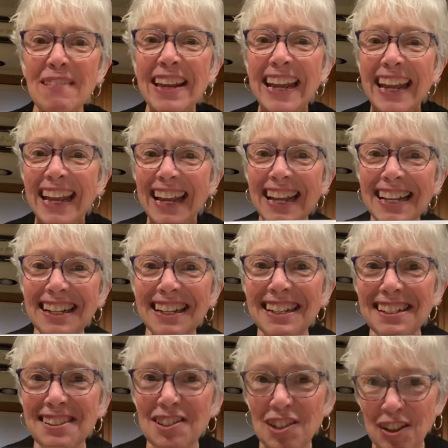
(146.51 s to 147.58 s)
It
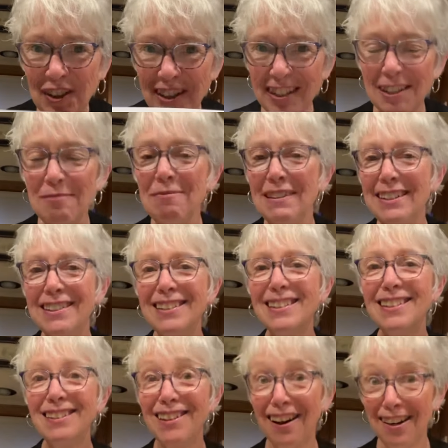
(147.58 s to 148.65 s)
is going to be
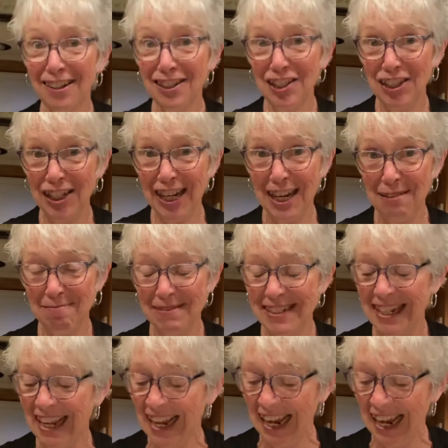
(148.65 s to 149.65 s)
star-shaped.